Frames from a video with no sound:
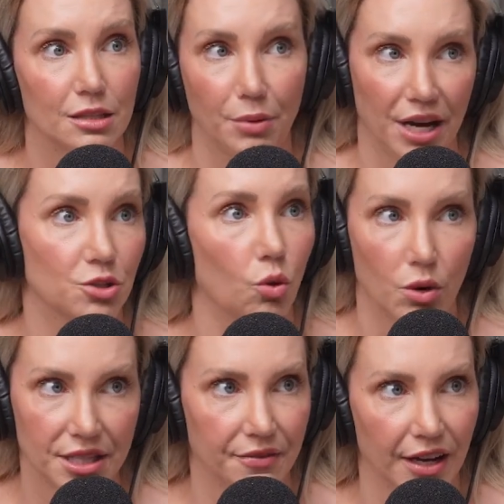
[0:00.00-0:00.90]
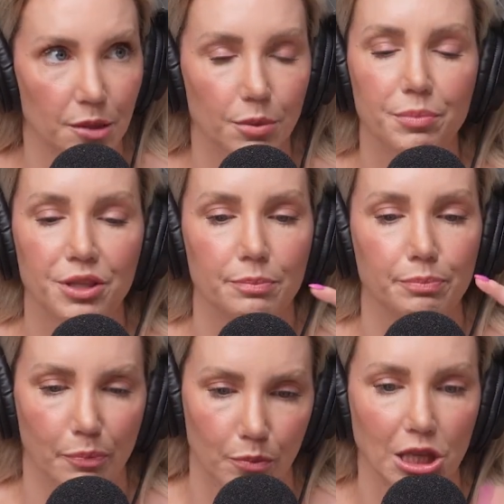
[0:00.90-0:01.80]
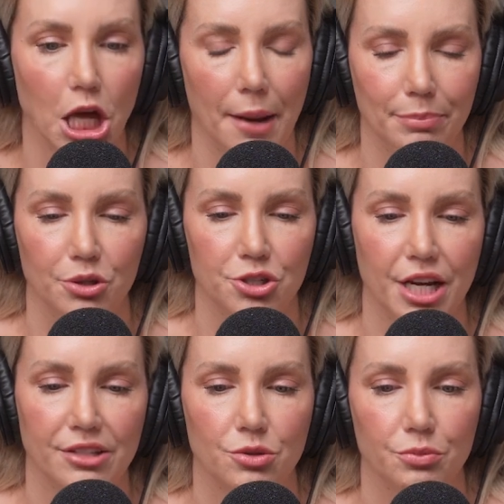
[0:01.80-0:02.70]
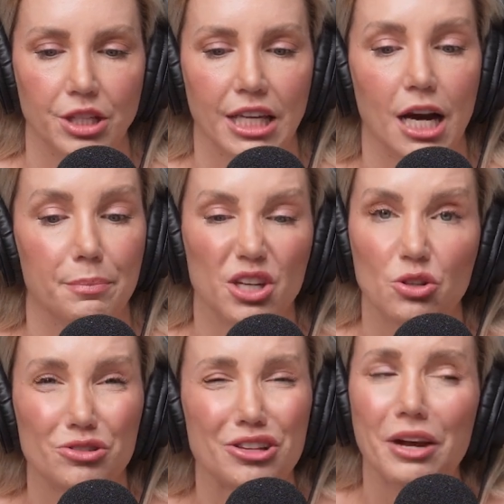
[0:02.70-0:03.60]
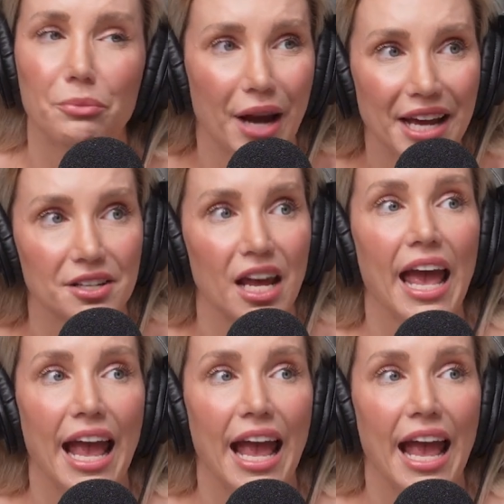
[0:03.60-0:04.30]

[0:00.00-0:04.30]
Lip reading: The browns are always available, but the light blonde shades are really hard. But you can also get red.